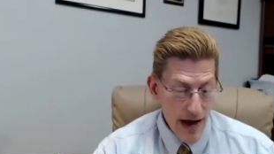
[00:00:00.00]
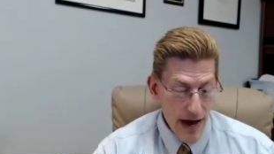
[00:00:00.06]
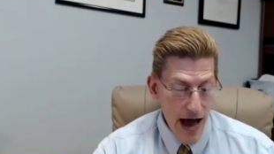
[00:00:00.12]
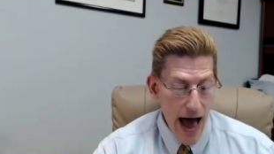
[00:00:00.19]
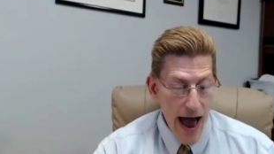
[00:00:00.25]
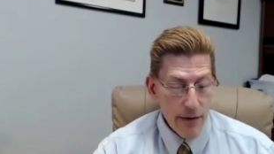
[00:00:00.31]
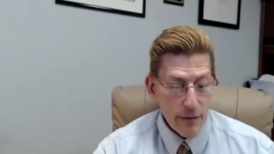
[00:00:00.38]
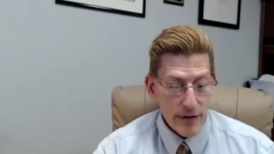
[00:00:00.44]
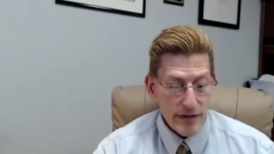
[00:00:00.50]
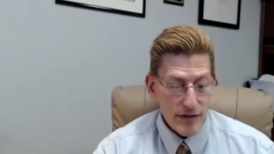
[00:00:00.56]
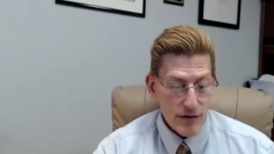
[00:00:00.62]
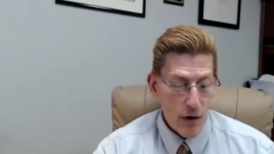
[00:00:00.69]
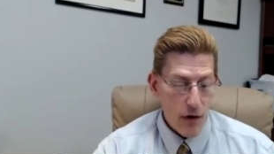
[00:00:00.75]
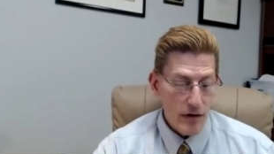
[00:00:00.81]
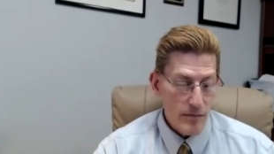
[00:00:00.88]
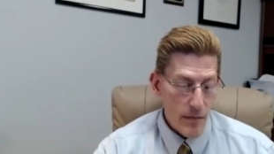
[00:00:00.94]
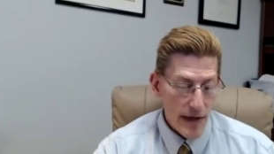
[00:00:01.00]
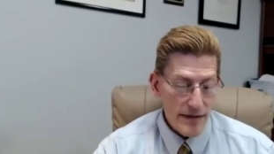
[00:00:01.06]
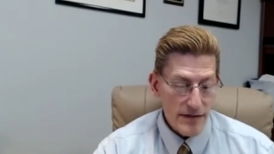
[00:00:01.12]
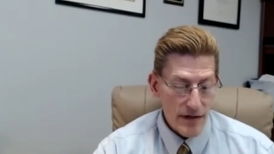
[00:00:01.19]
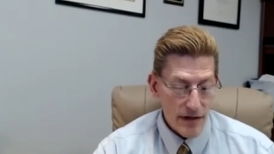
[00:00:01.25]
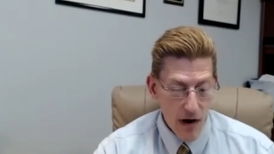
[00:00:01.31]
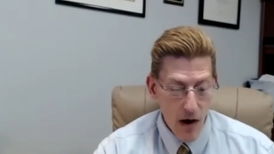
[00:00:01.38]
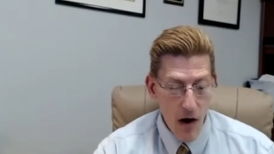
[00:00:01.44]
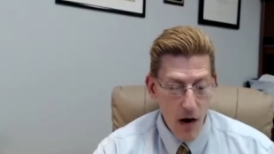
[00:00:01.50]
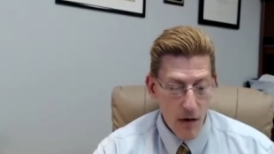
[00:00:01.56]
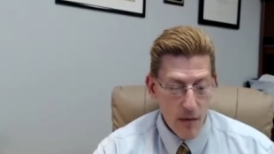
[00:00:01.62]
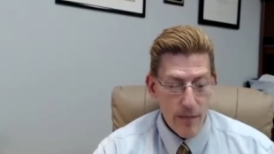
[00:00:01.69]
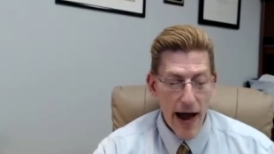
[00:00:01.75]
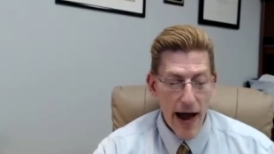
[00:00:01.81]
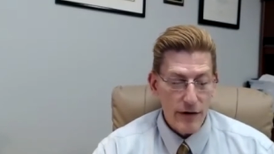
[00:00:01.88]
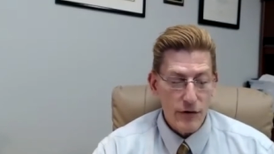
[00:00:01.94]
I was told months ago
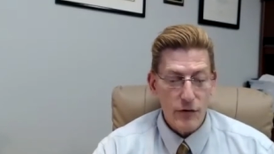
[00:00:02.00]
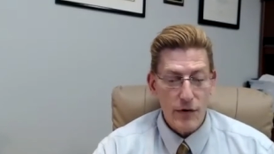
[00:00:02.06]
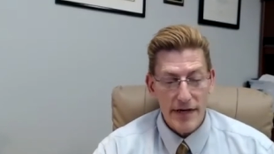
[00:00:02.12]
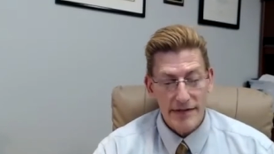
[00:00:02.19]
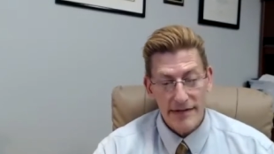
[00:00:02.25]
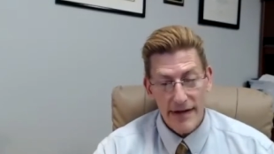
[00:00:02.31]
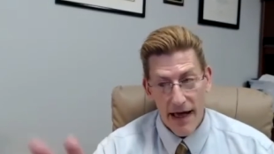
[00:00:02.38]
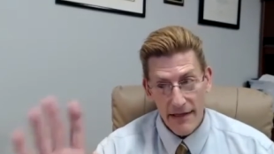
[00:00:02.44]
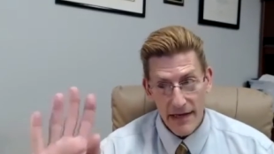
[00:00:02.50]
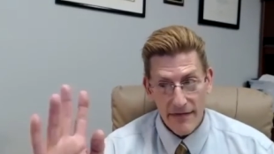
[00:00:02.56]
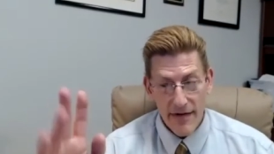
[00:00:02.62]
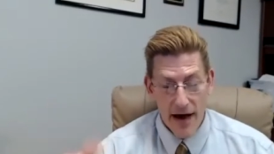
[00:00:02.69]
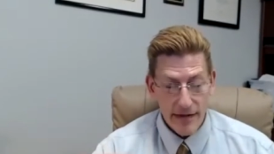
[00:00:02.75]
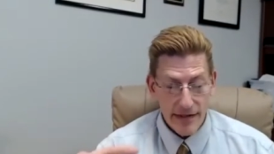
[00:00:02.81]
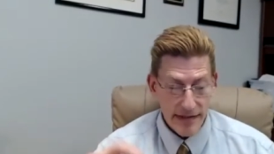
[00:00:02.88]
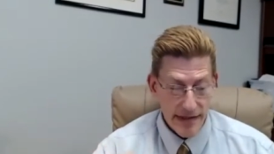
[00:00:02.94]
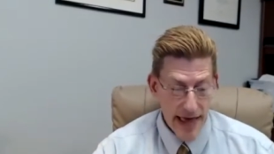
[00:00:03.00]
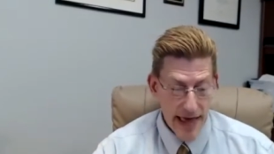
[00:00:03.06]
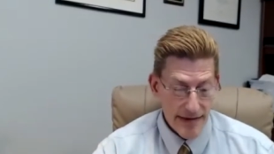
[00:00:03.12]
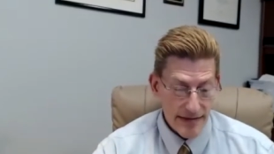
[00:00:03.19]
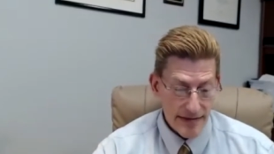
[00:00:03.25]
by Chris, I'll leave out his last